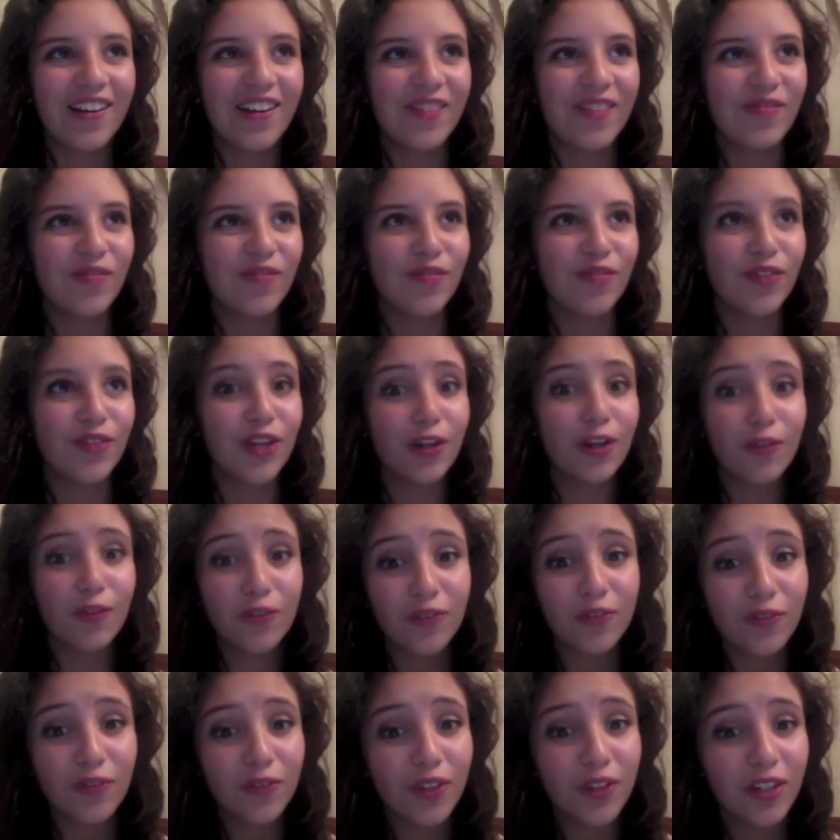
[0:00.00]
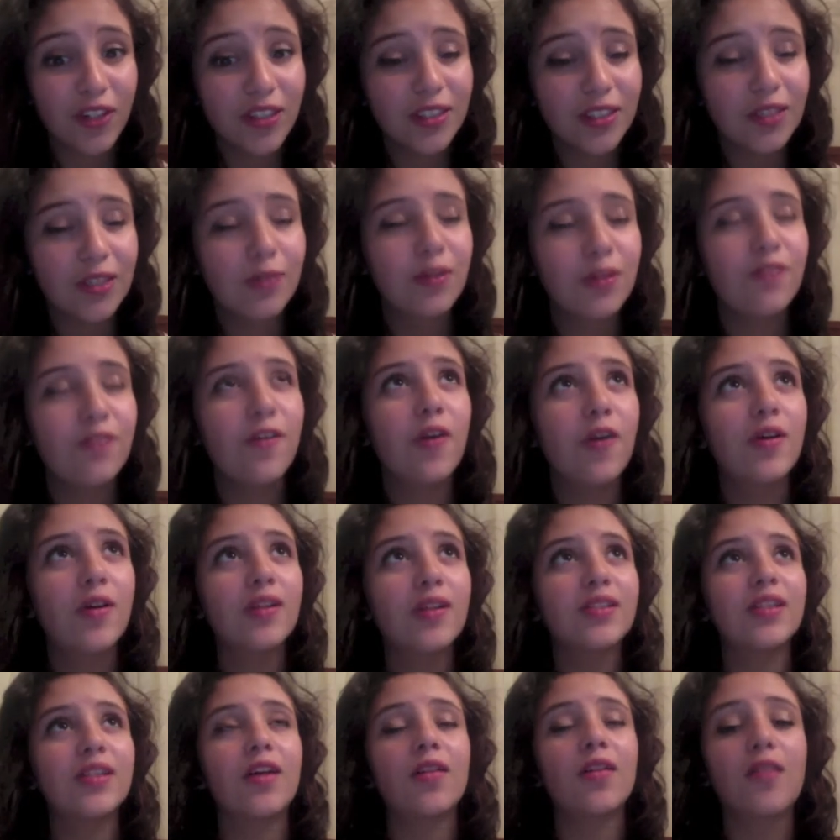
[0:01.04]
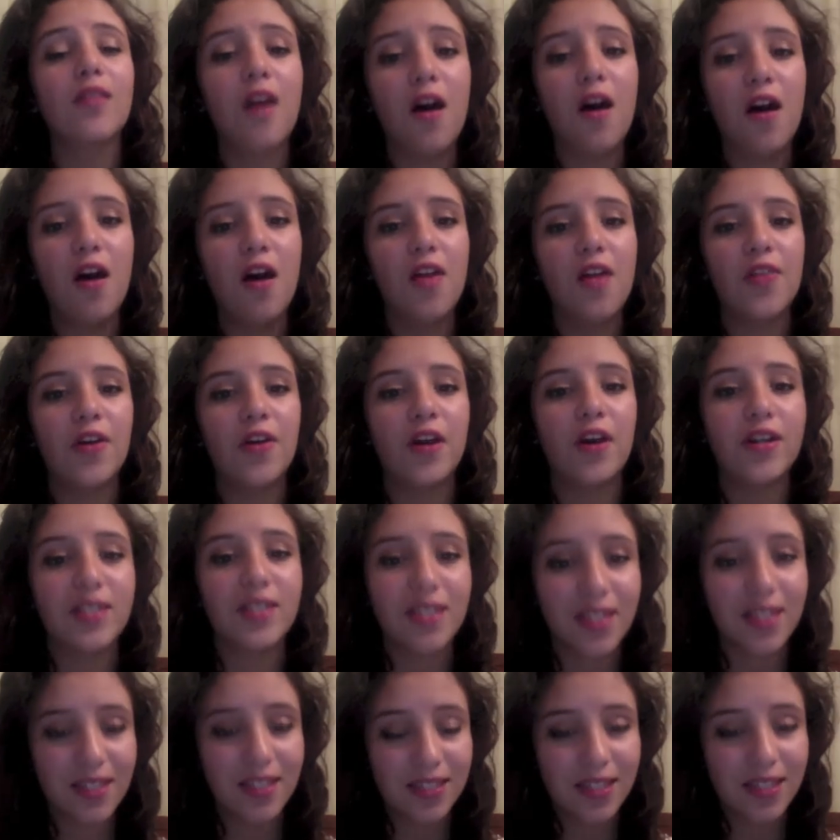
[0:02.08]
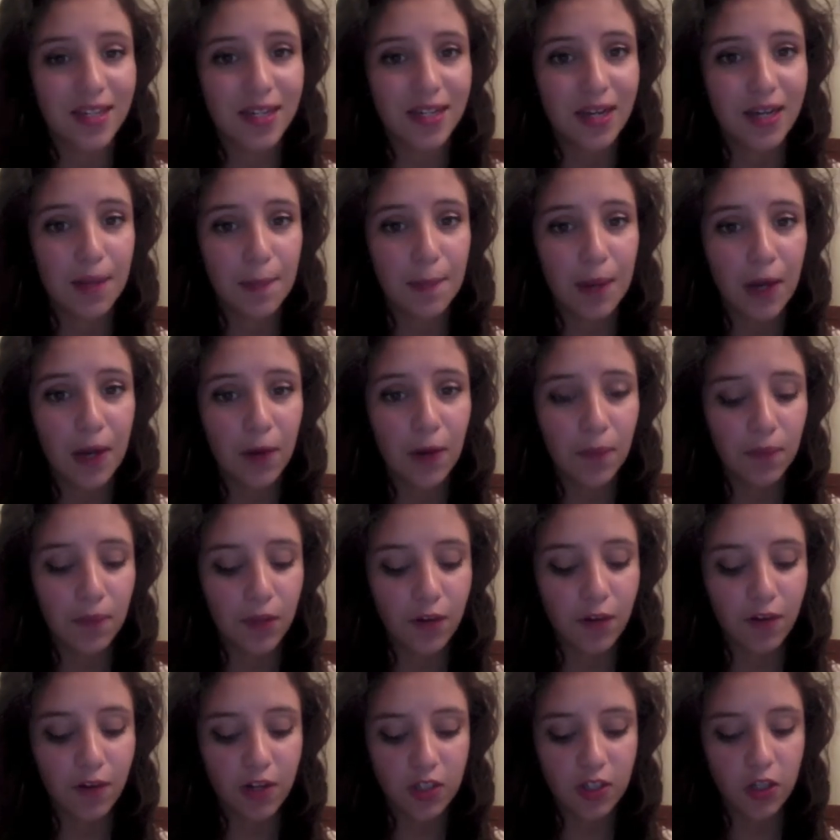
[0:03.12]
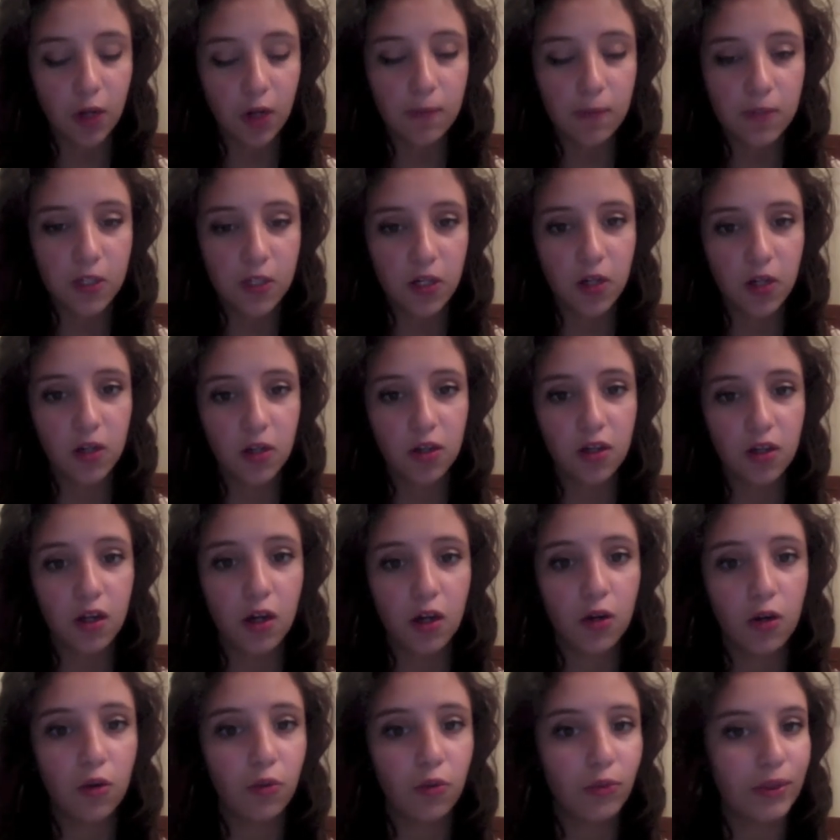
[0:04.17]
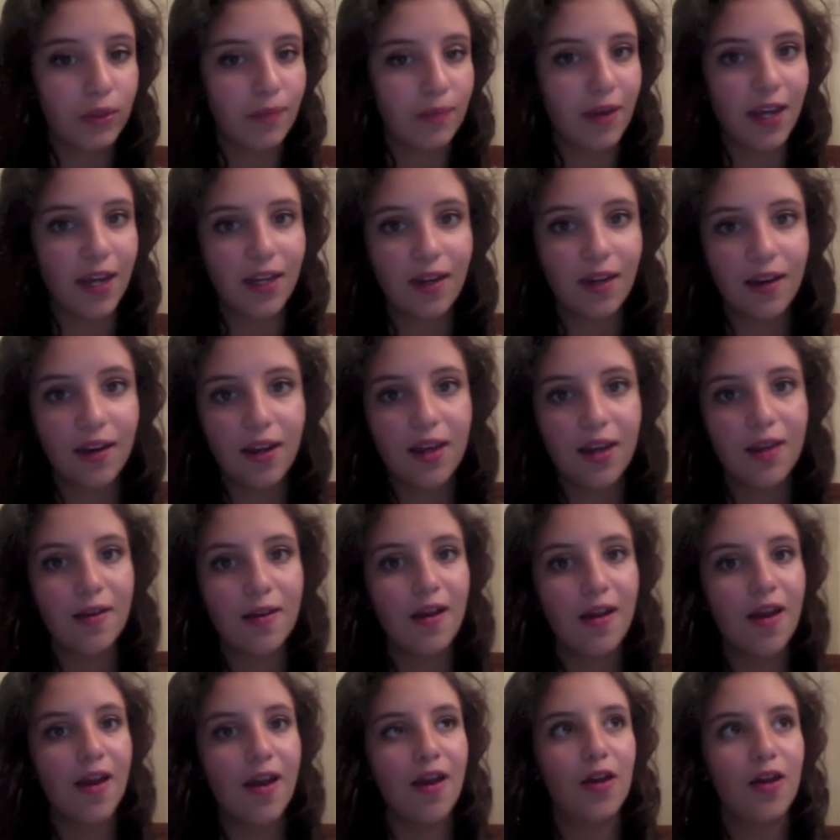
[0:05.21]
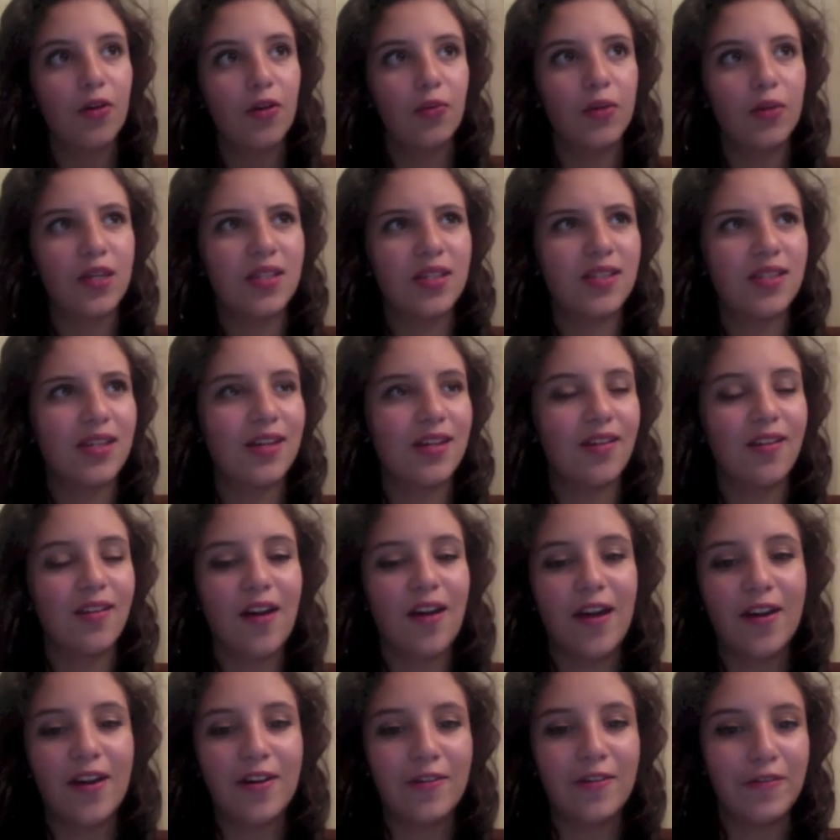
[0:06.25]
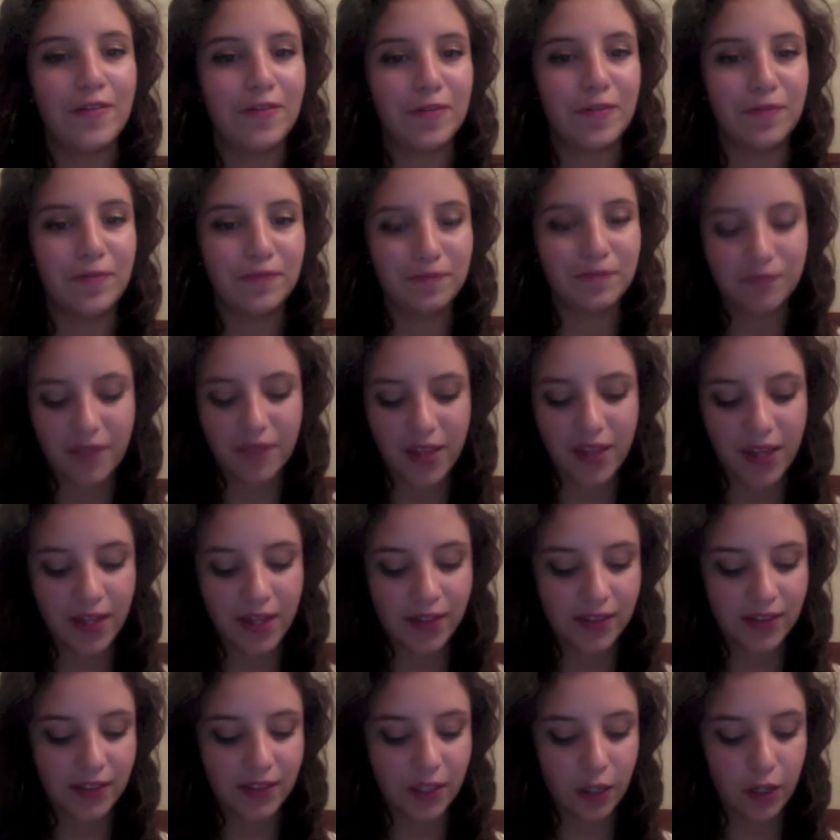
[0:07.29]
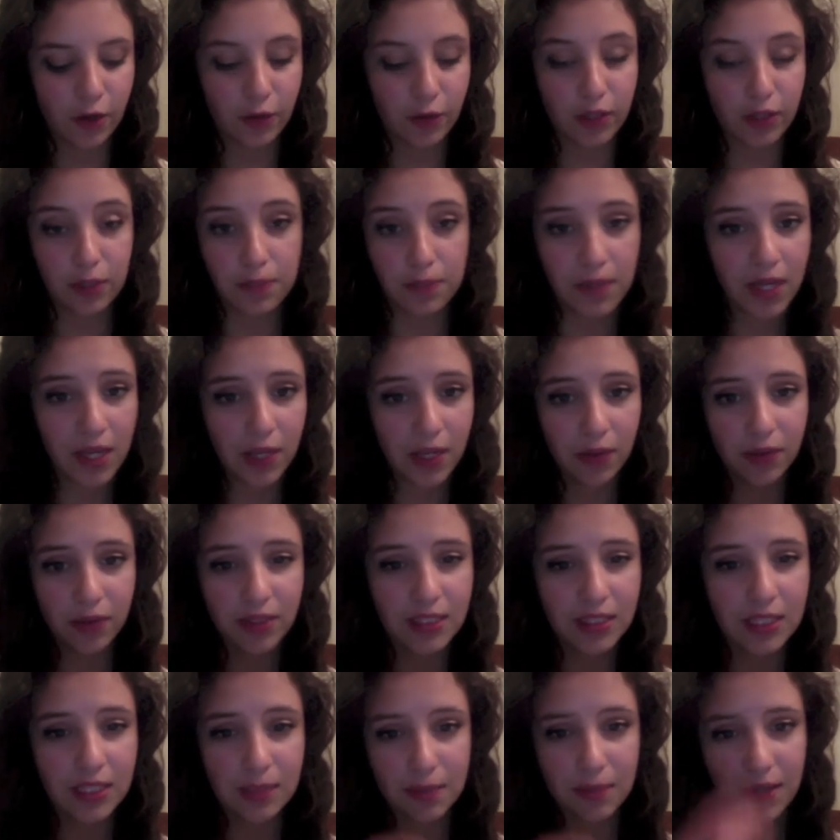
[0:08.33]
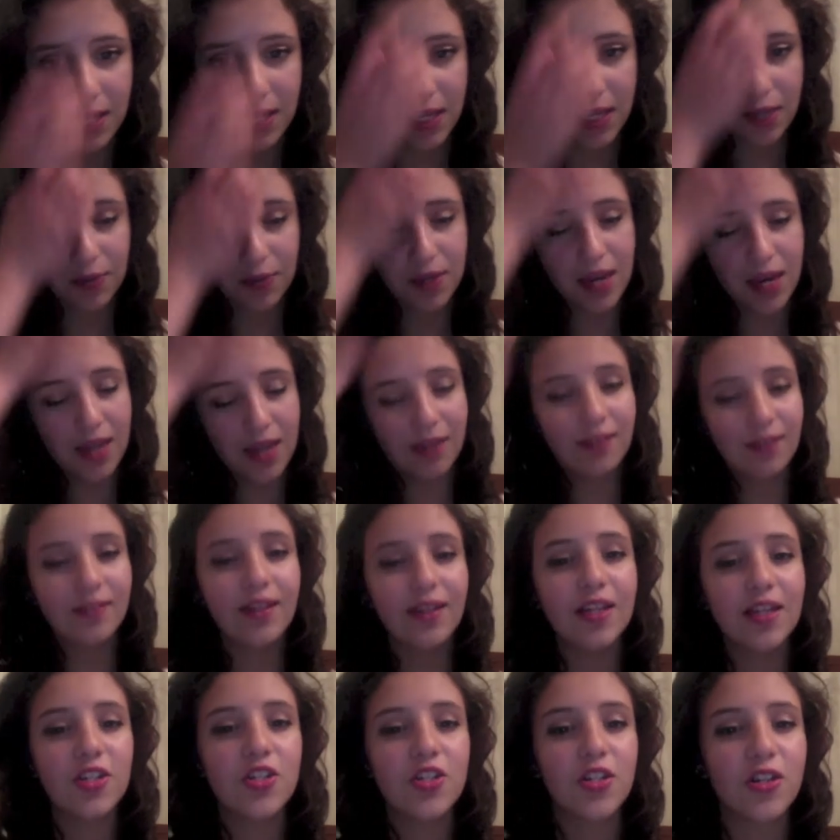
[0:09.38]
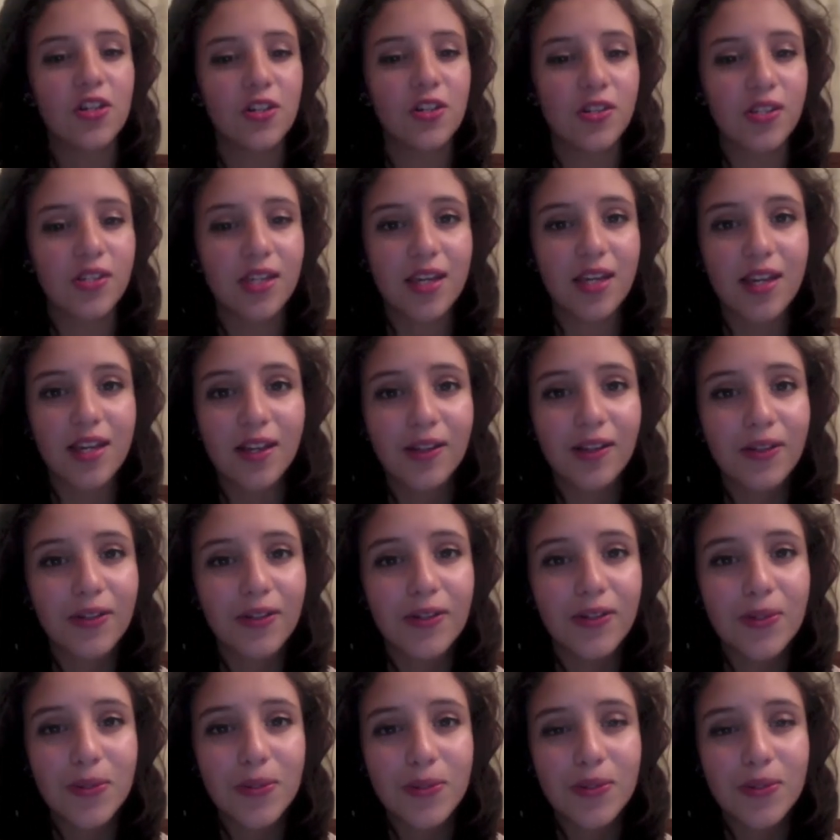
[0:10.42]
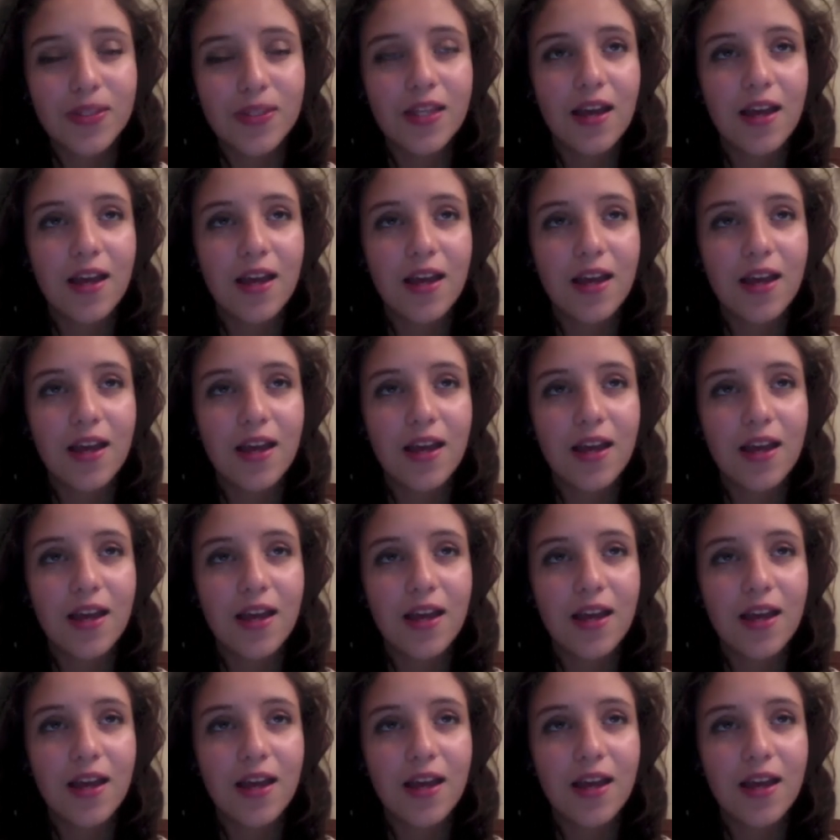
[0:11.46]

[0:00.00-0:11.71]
We focused a lot on the artistic amount of our sculpture. You know, we painted it, we did a lot of things, you know, with the penguins spinning, we had glaciers, igloos.